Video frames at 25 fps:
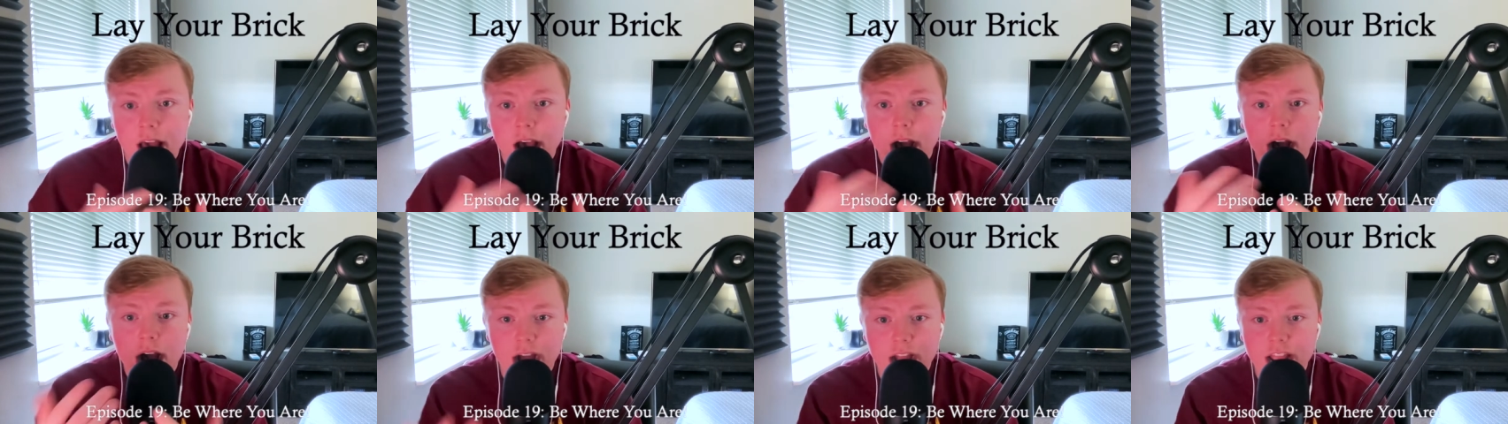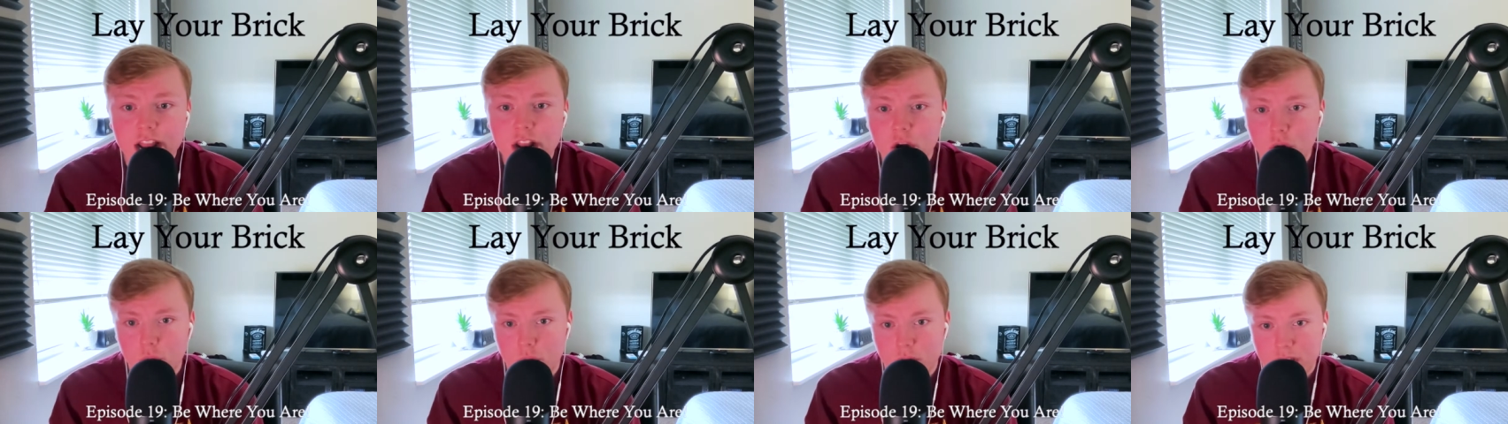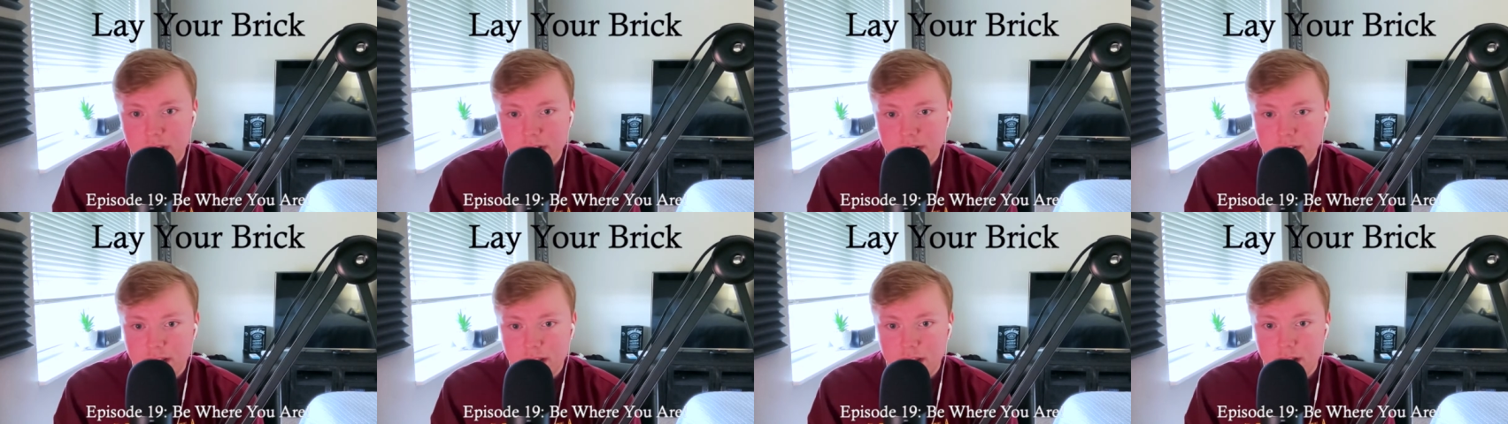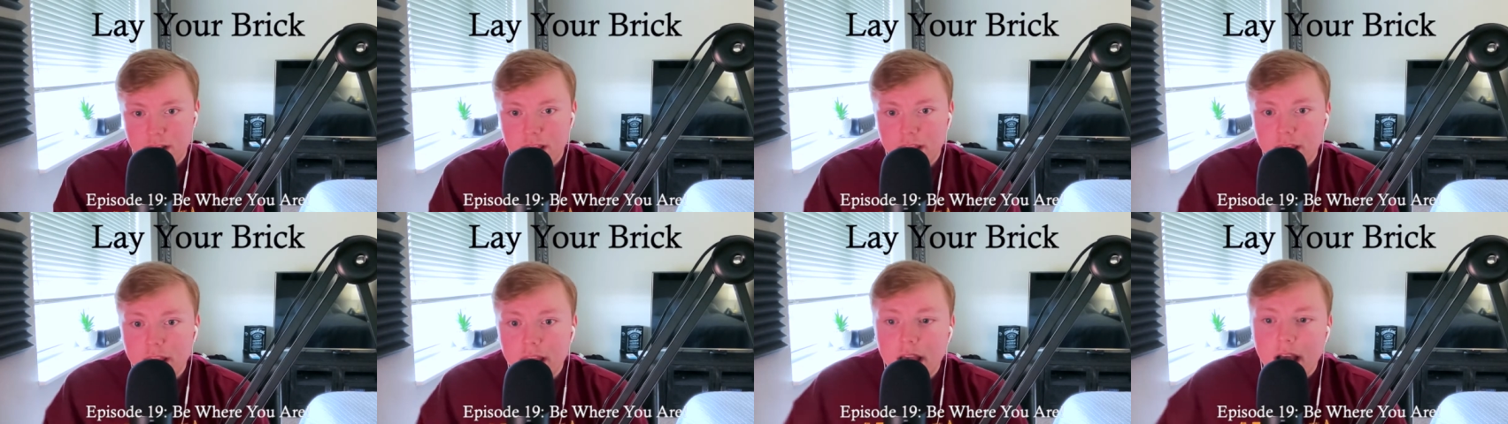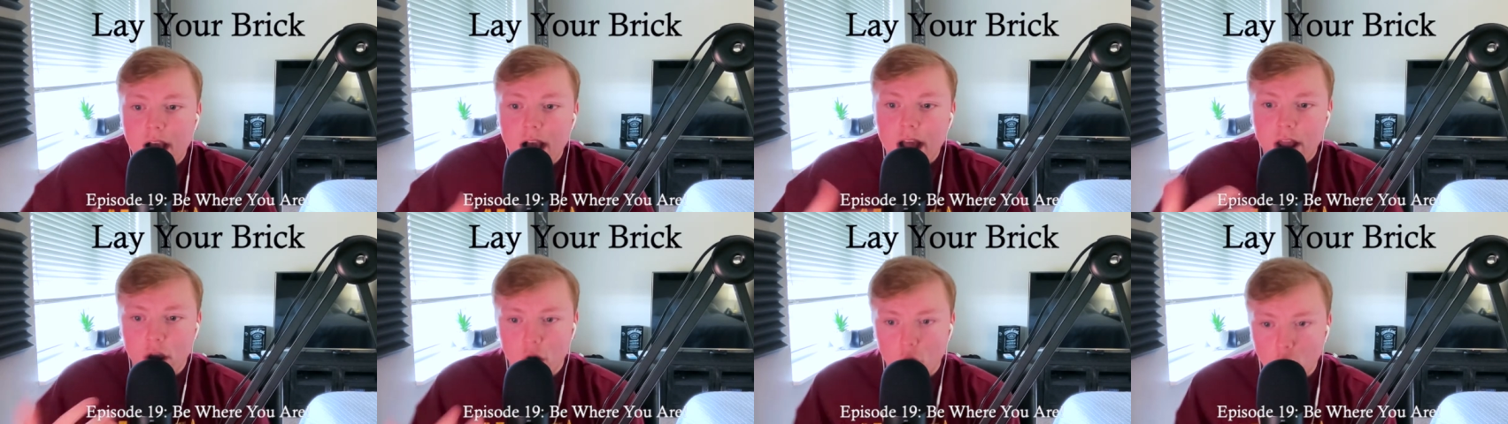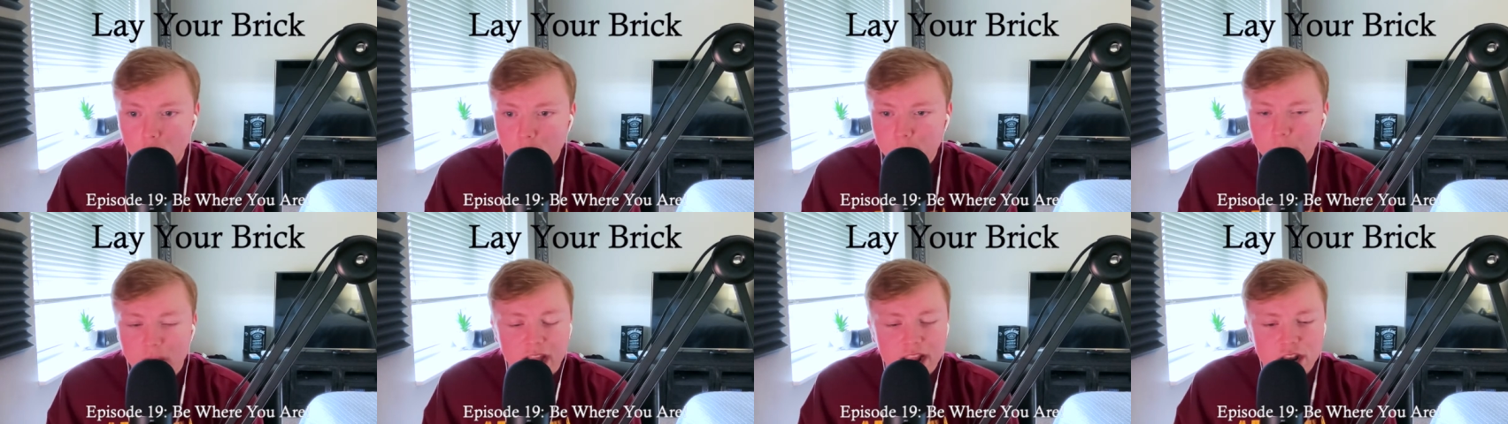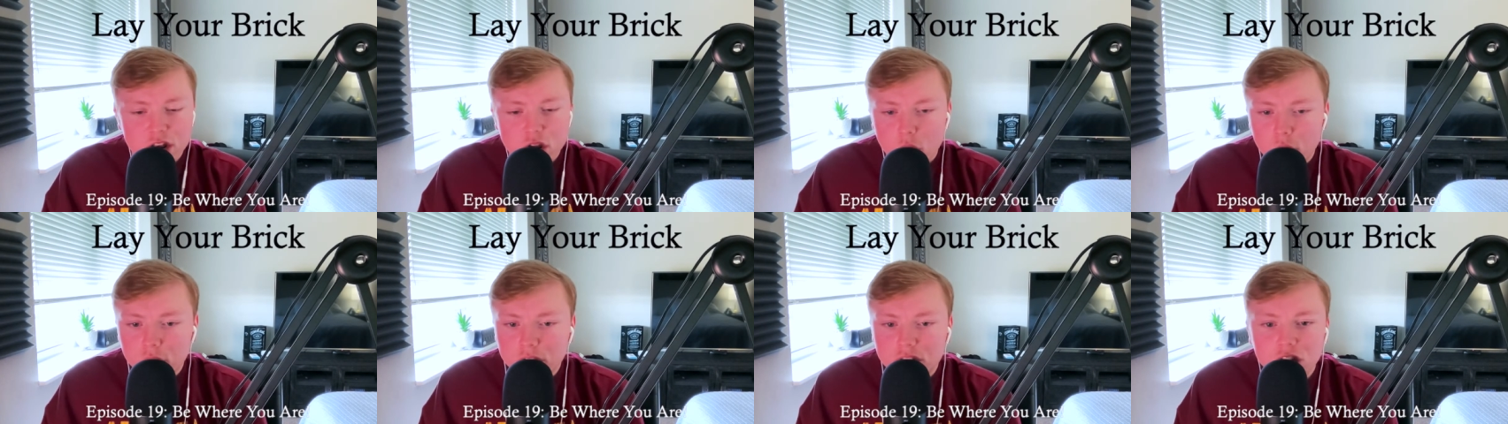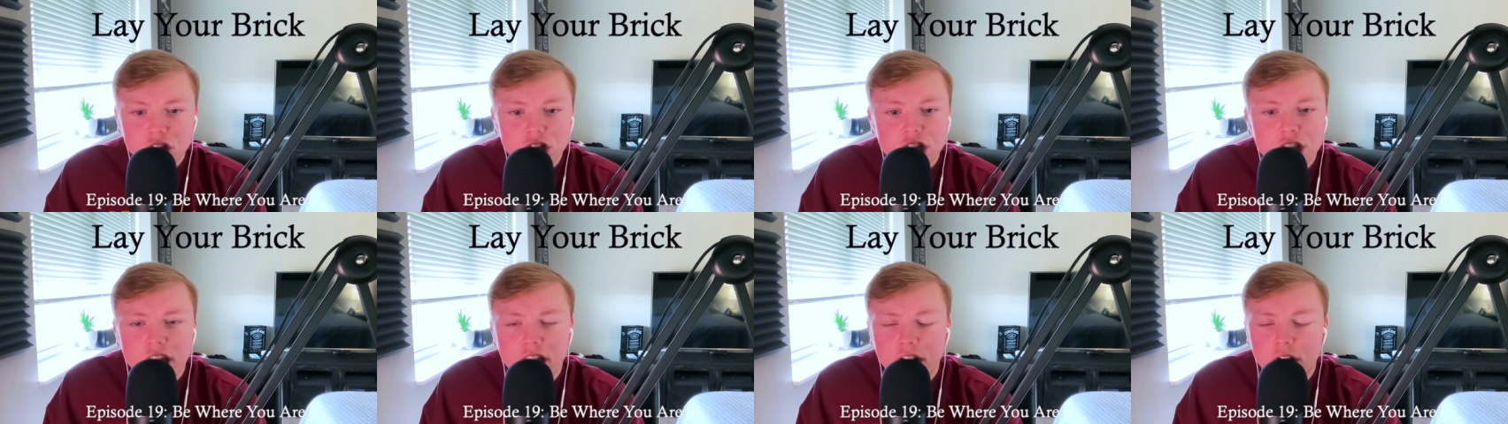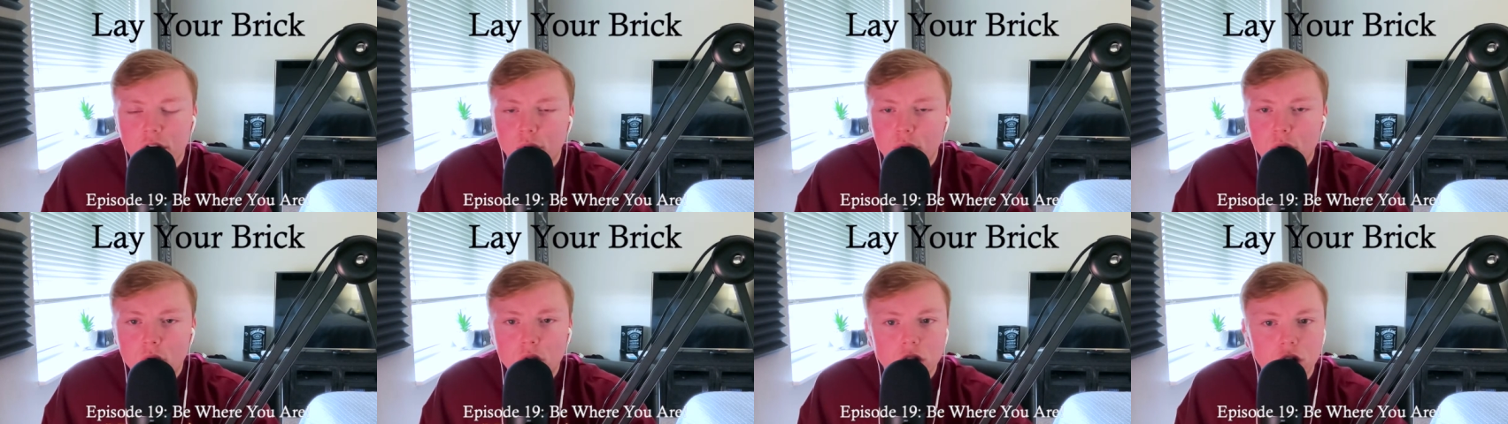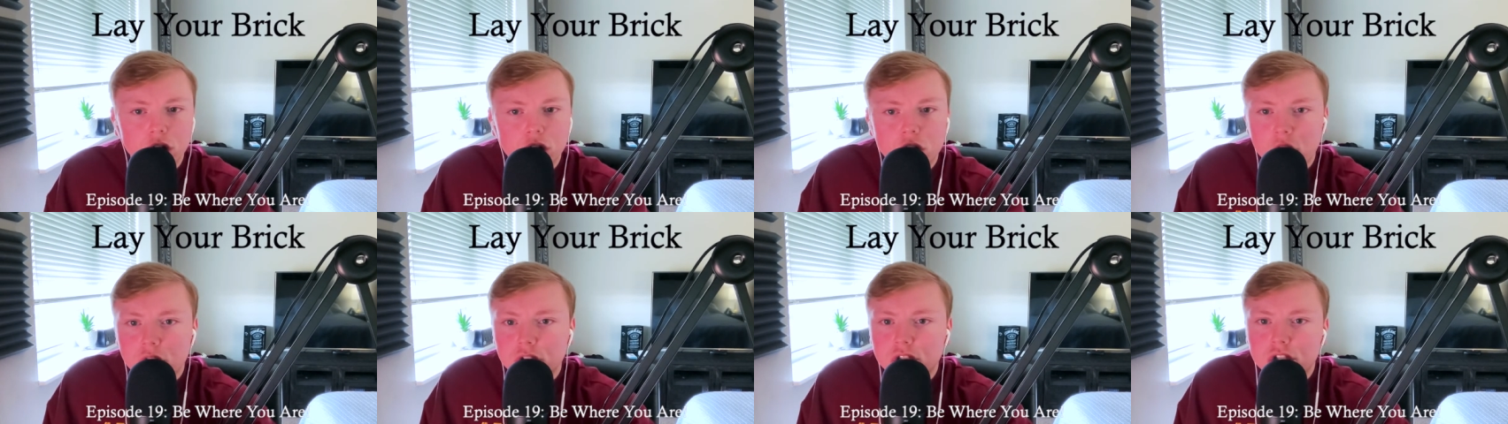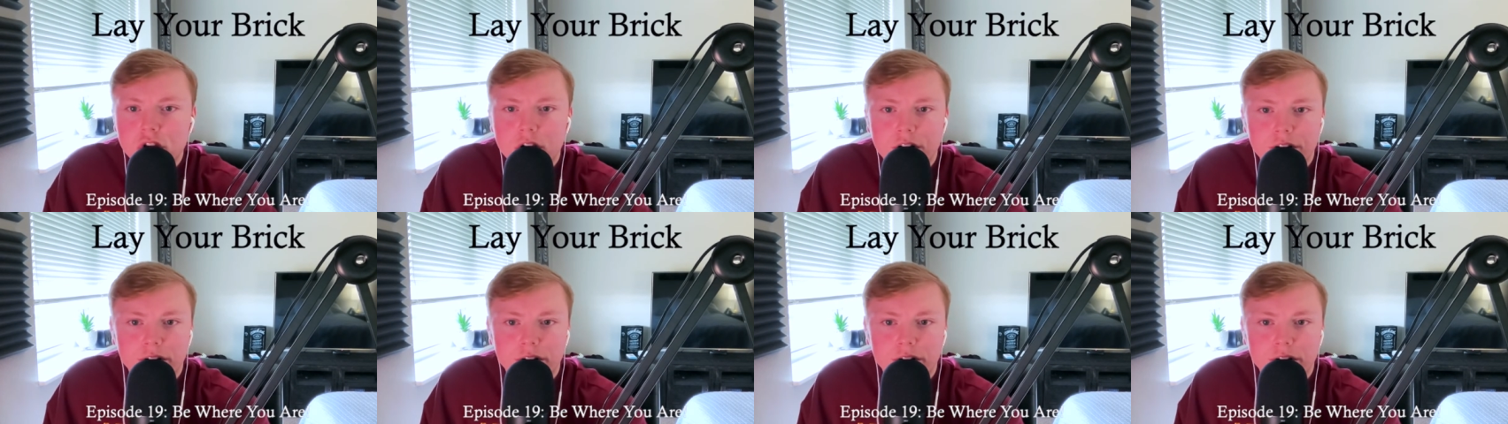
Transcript: I know I did. I hope I know it took you on a roller coaster